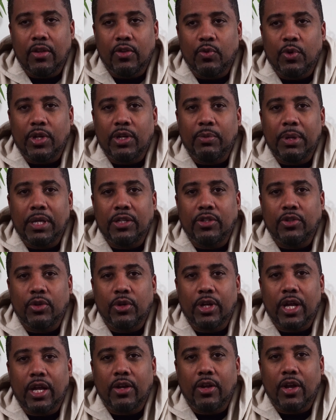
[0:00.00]
You want to make
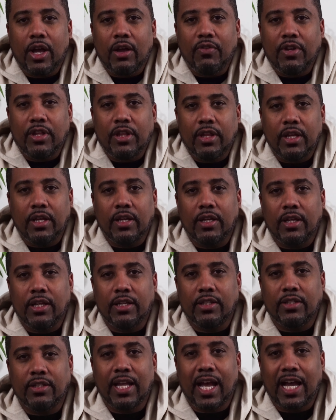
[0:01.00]
sure that everything
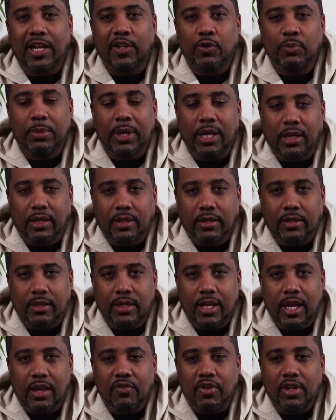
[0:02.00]
is documented.
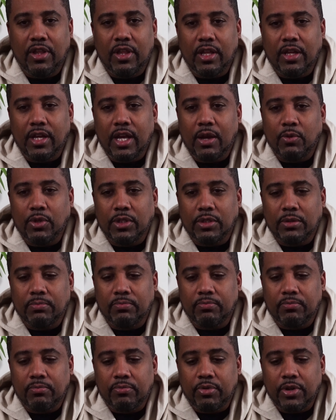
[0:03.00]
Everything that was
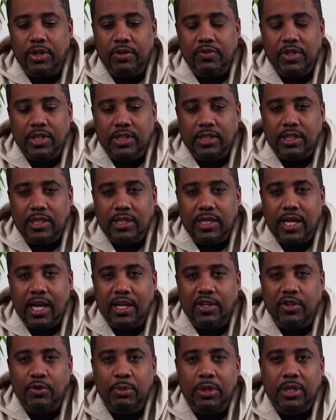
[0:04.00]
previously
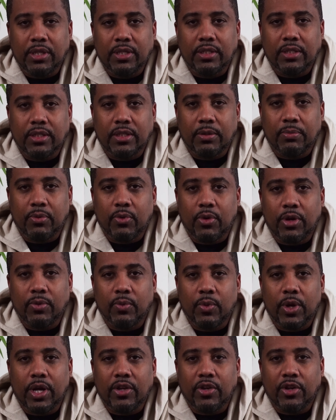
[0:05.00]
documented to the point
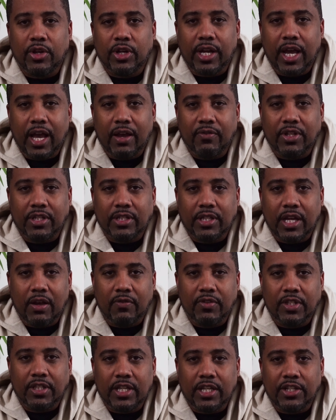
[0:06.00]
where you're going to have this
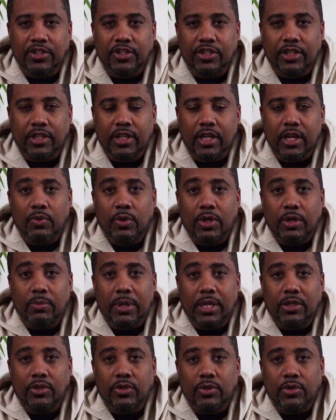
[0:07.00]
conversation. You want to
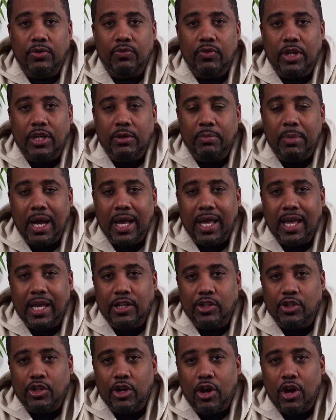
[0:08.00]
make sure you run it by
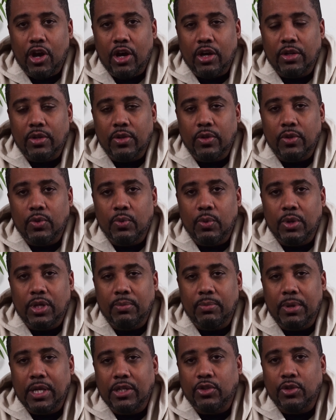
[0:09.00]
HR. You want to
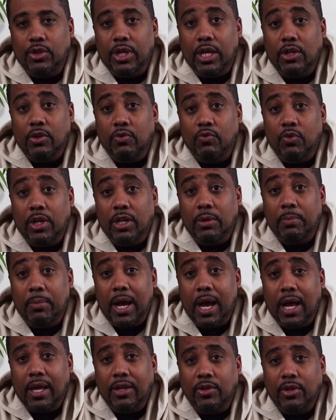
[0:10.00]
make sure that you run it
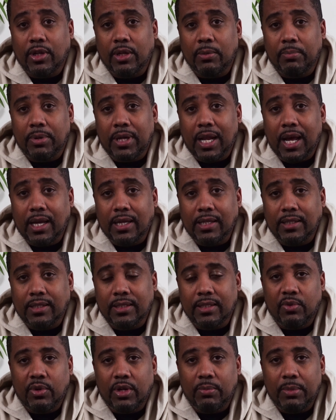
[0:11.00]
by your compliance.
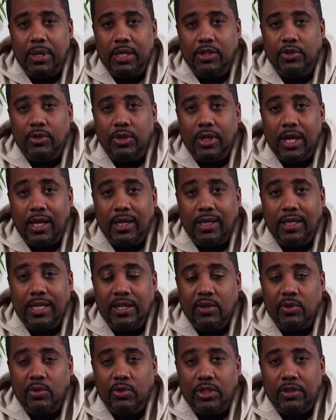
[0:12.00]
You want to make sure that
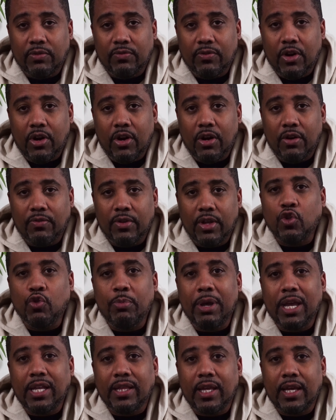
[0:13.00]
legal's involved. You
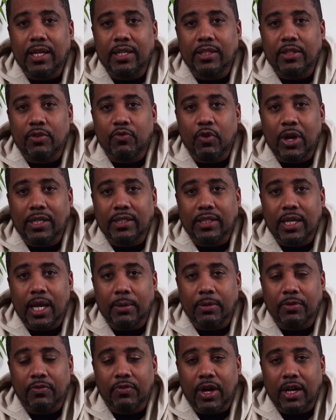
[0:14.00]
may think it's the right
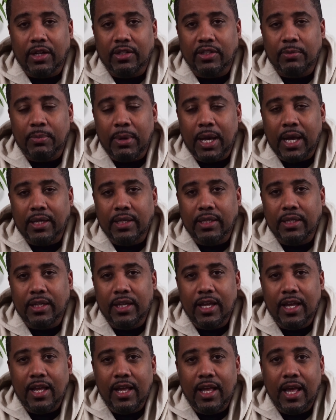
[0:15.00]
time to fire somebody,
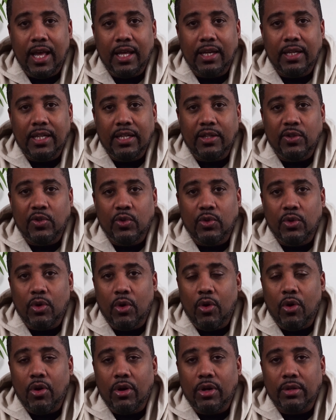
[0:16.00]
and legal
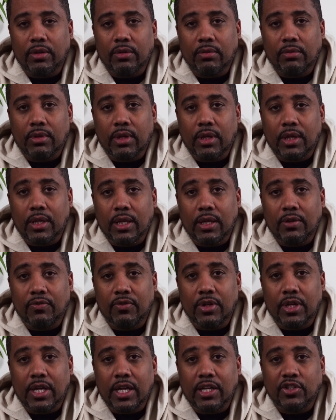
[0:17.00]
or
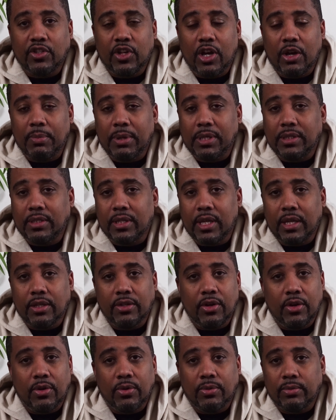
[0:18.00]
even HR may say,
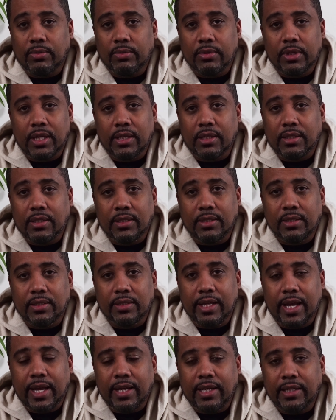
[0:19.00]
no, that this is
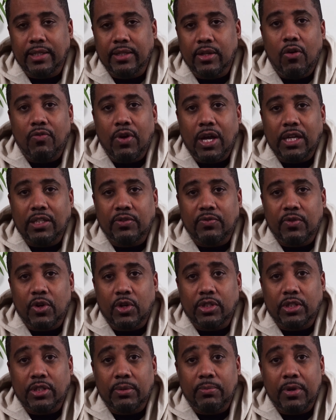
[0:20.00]
not it. Or vice
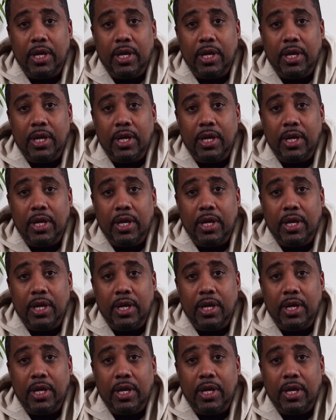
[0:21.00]
versa.